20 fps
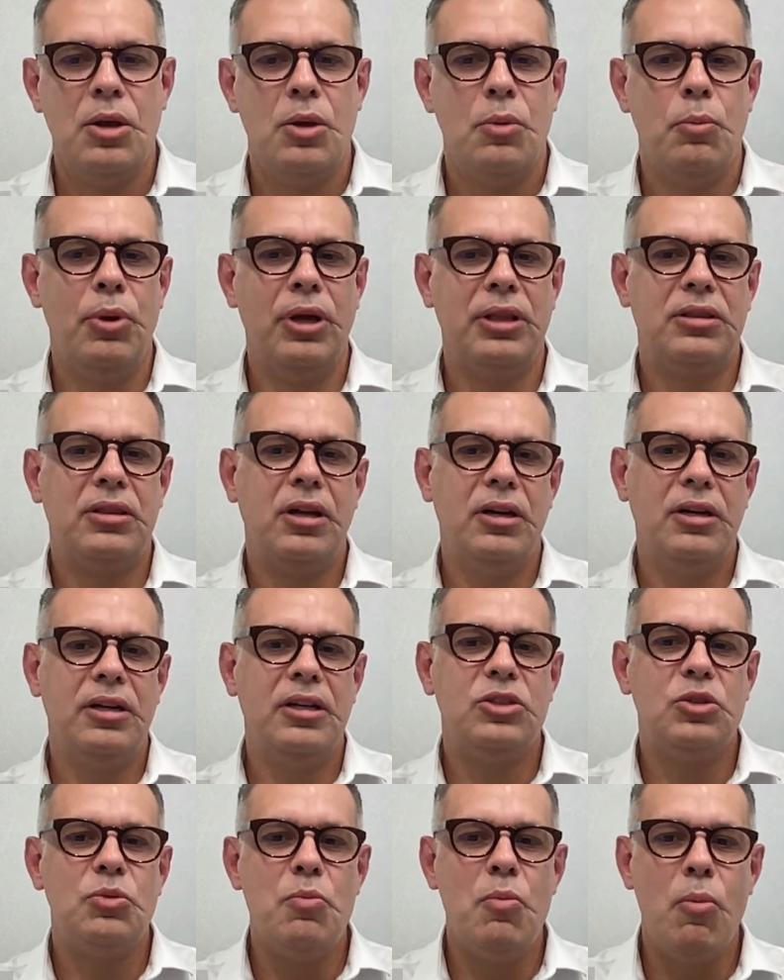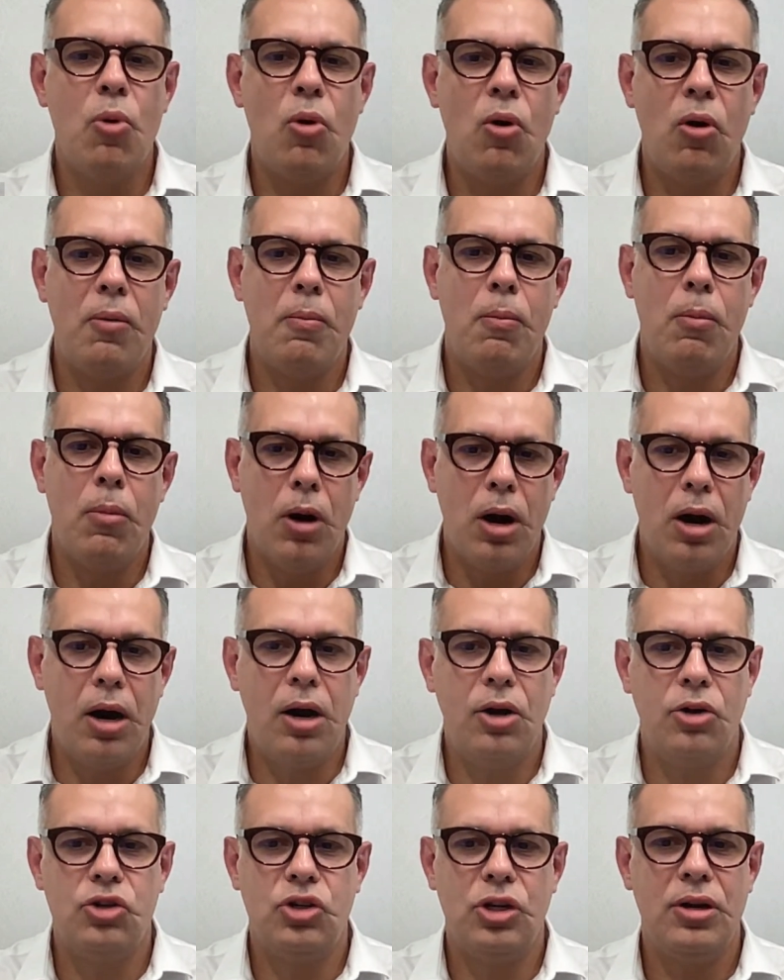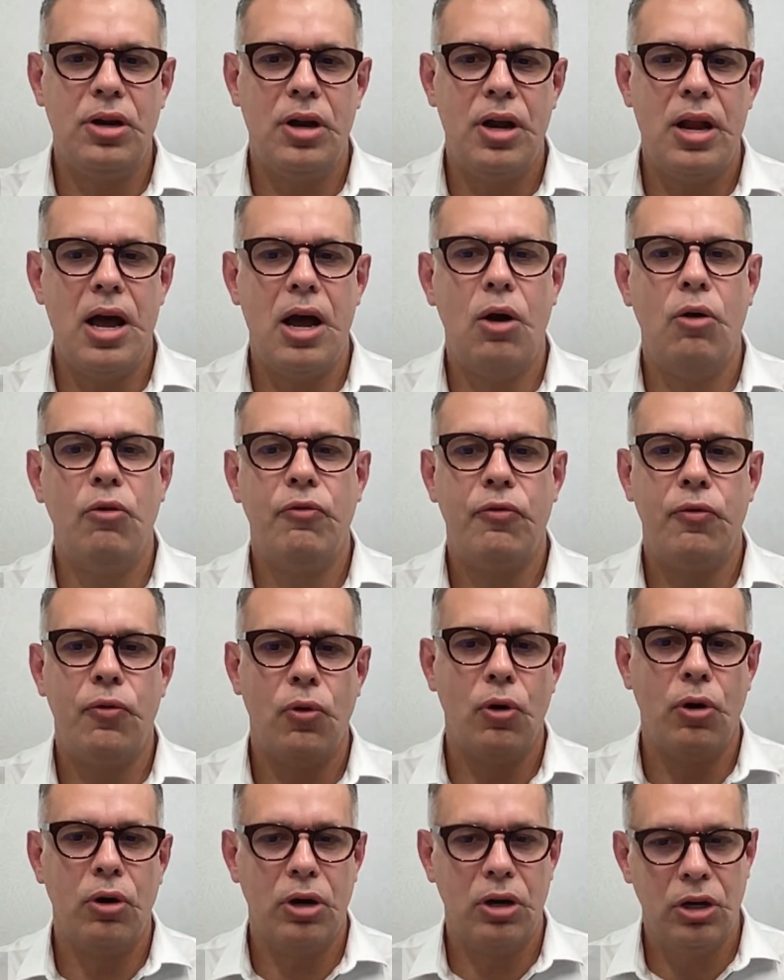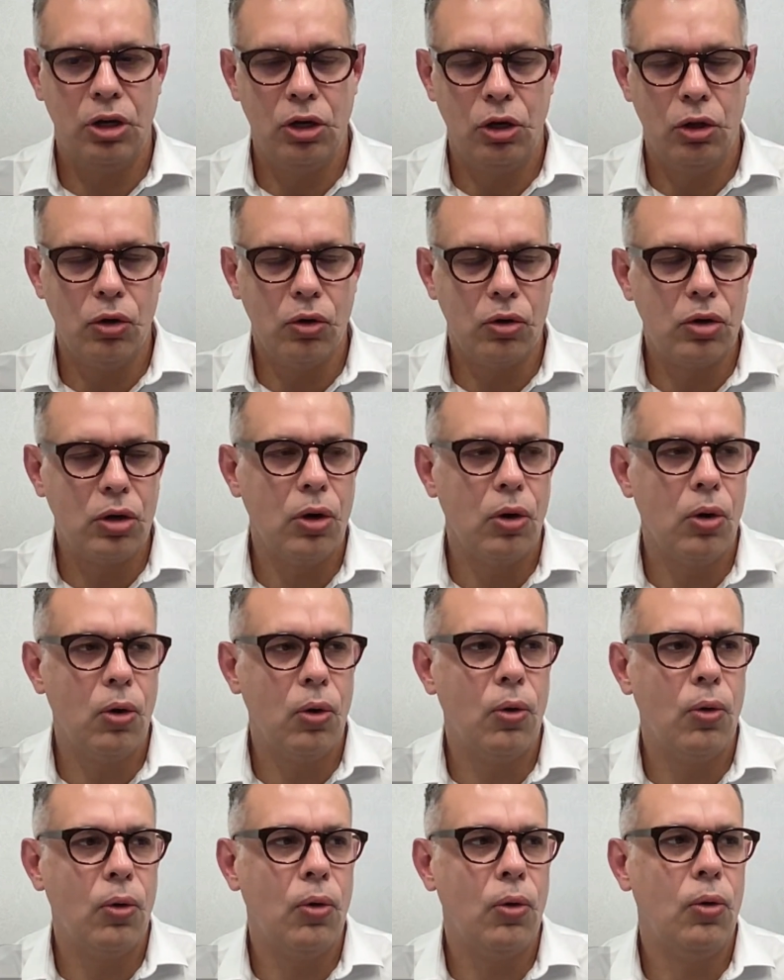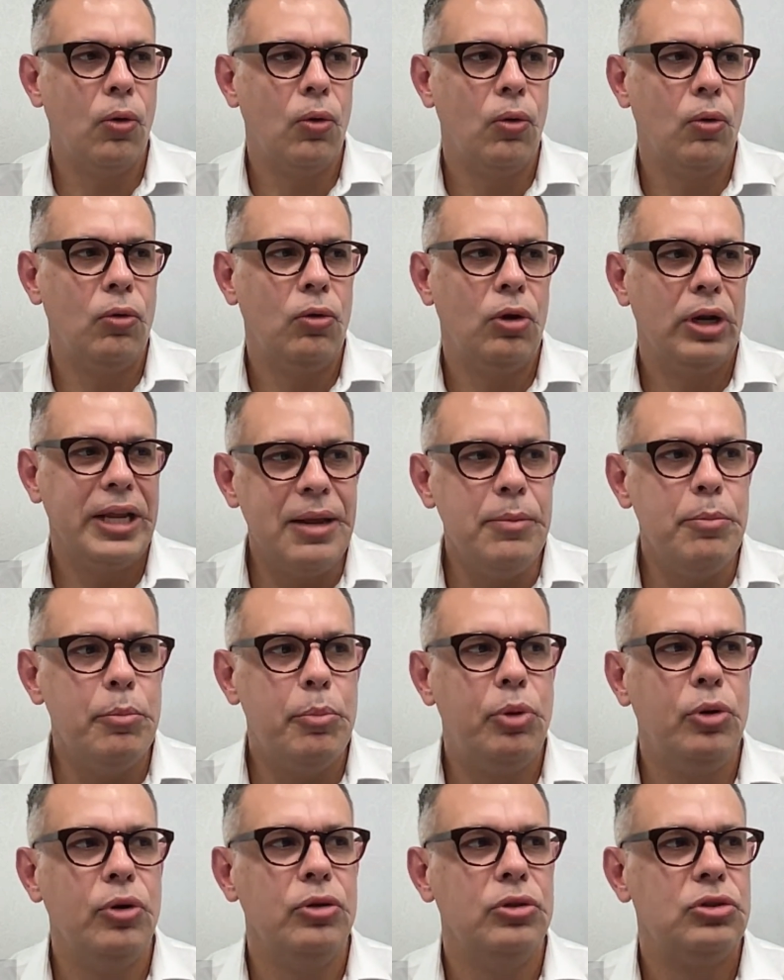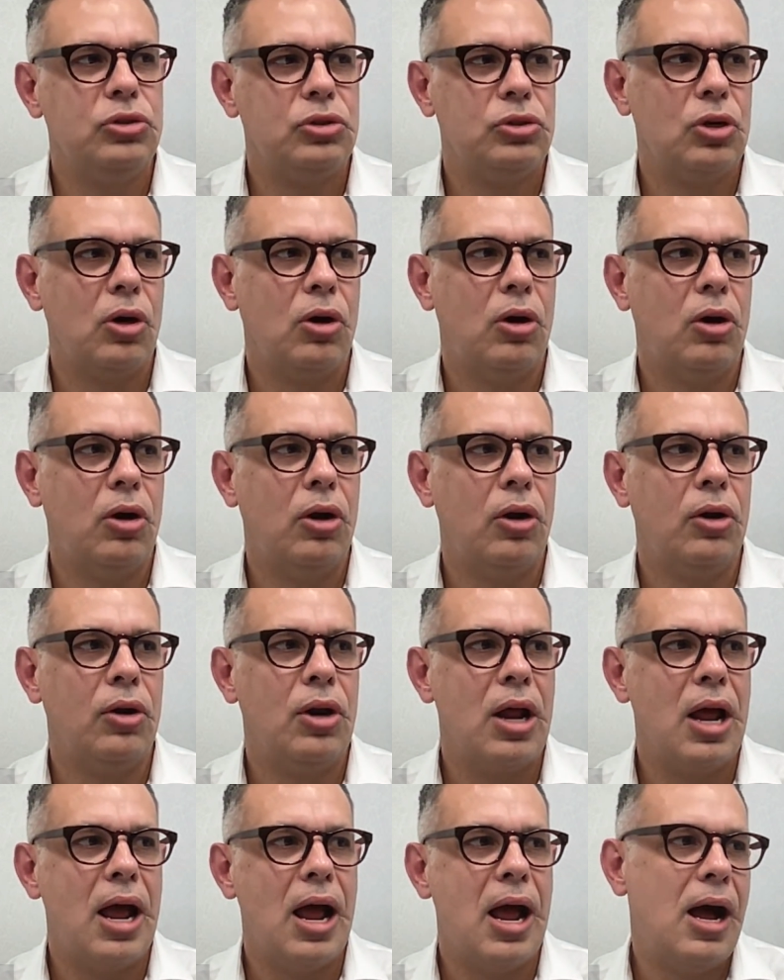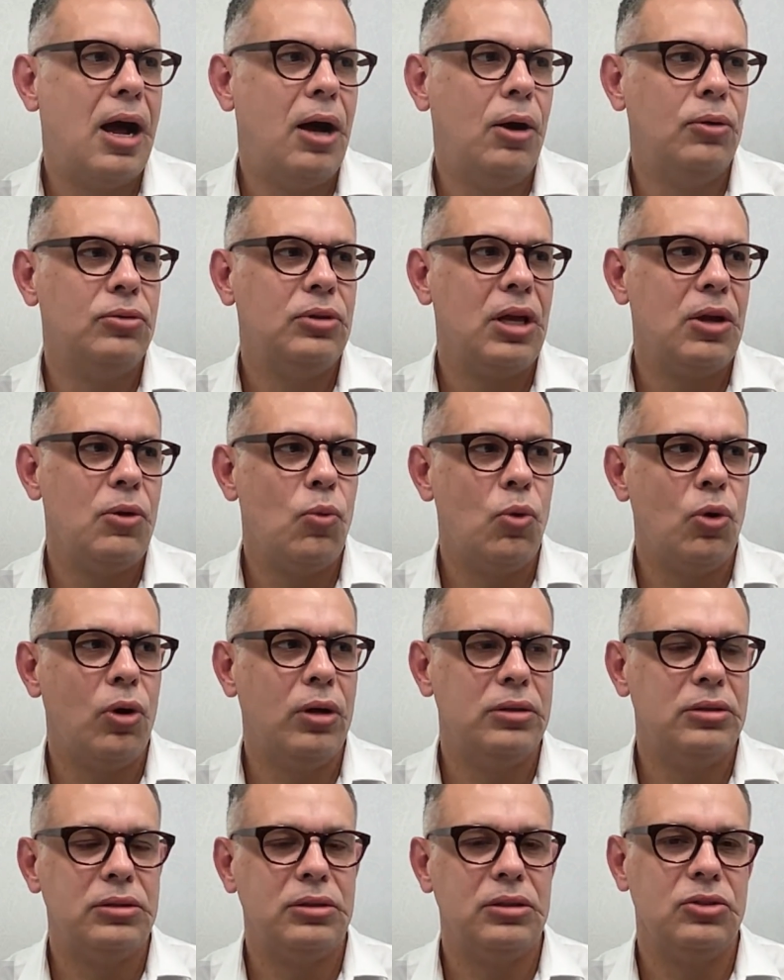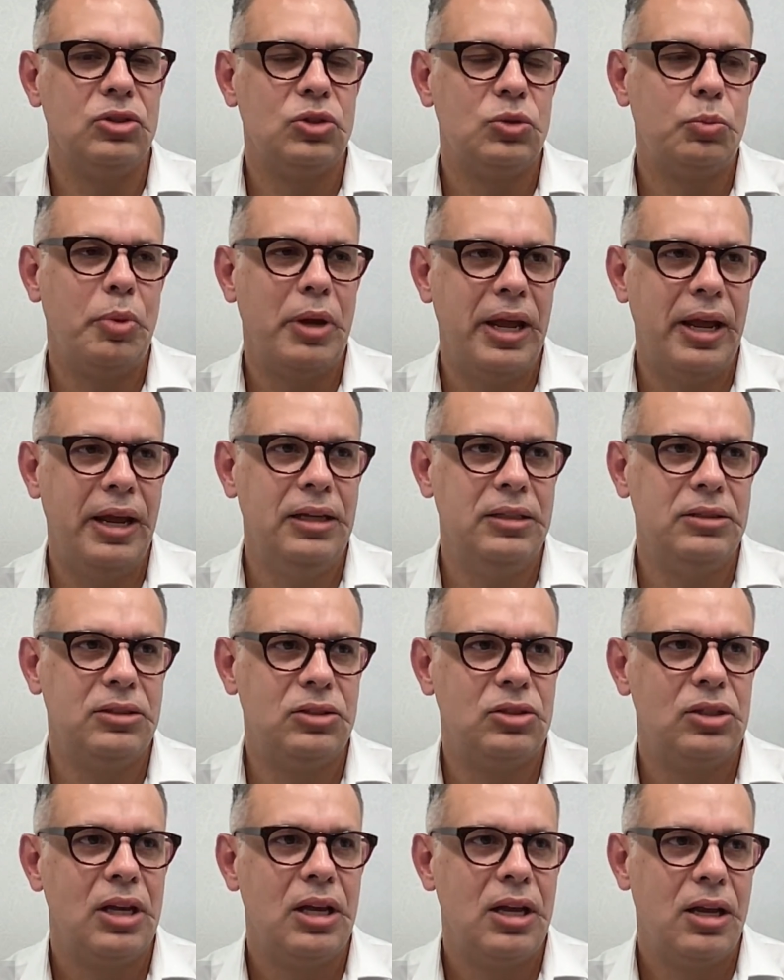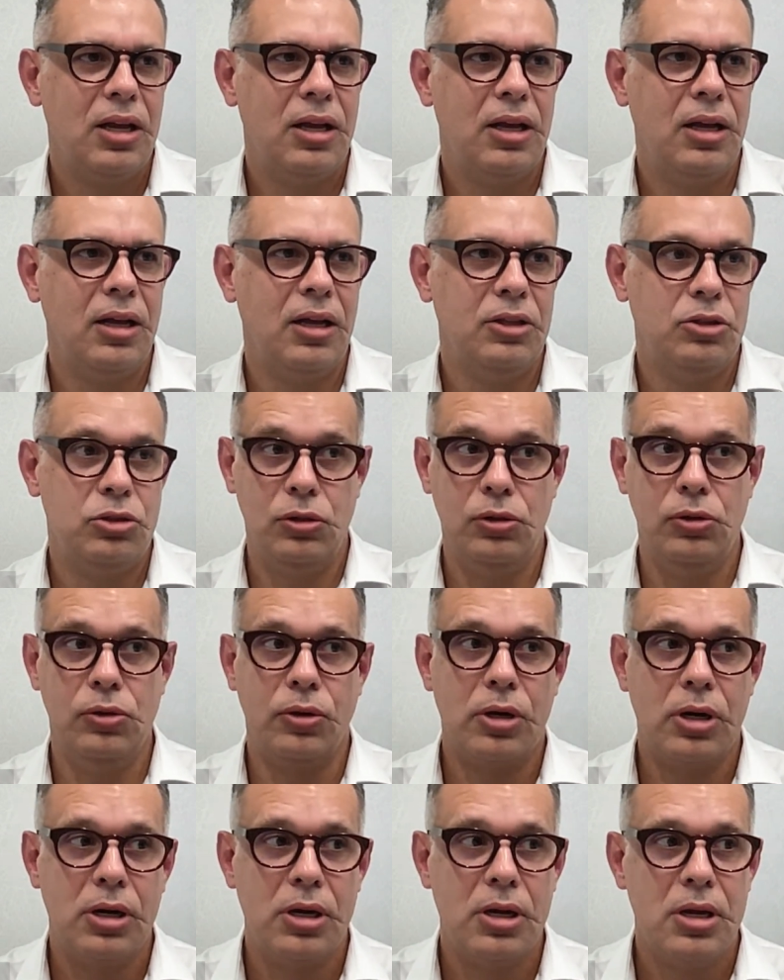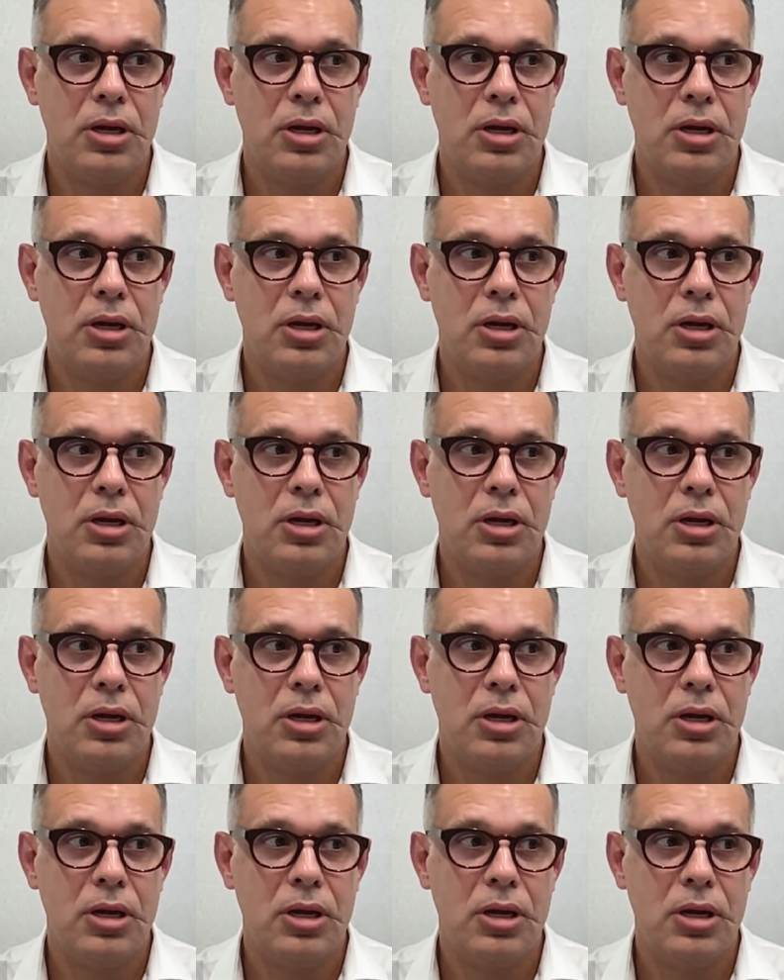but there is more margin now for local inputs on how they want the space to look.